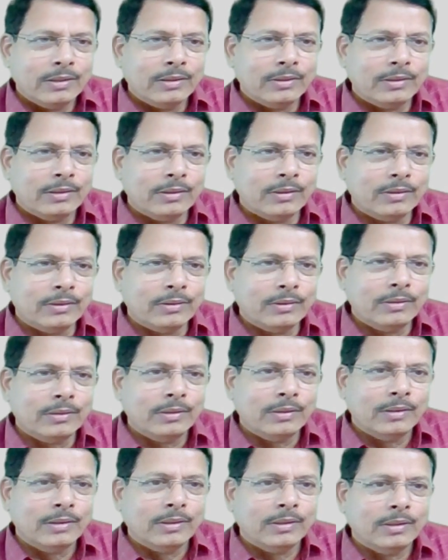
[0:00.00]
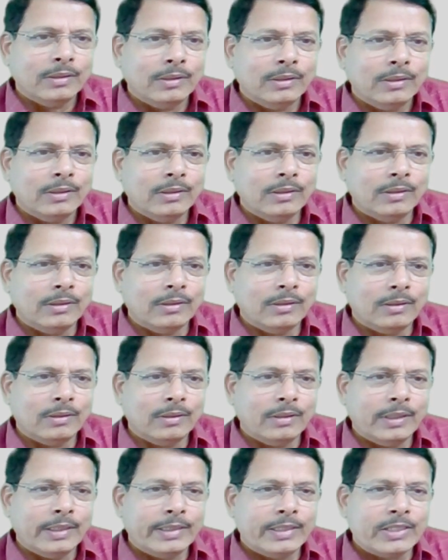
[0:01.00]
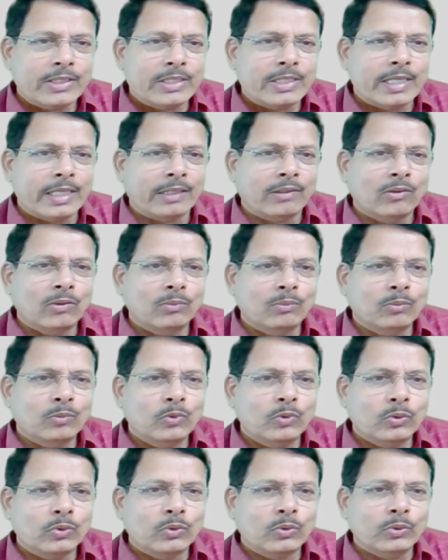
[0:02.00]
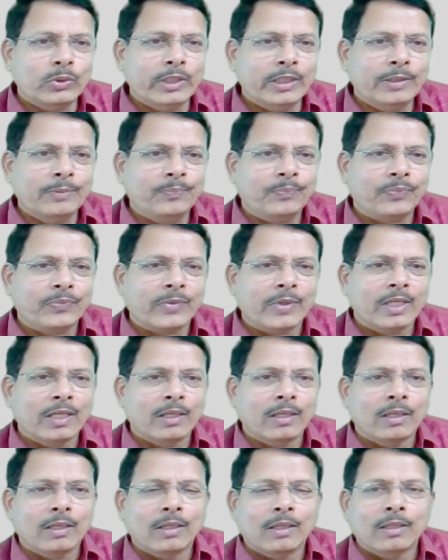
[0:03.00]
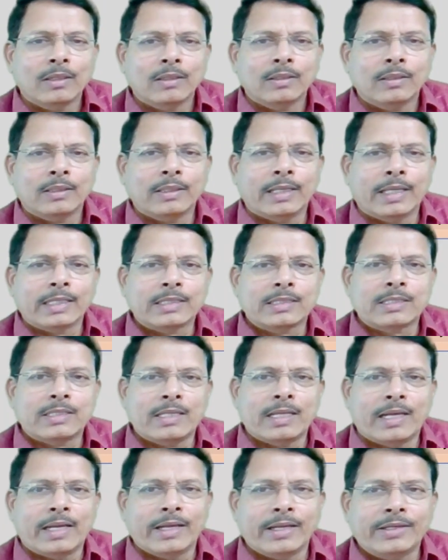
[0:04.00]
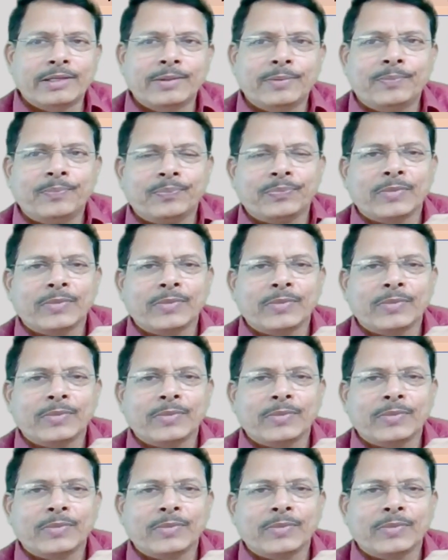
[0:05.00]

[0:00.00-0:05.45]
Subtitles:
So let us move to the next slide.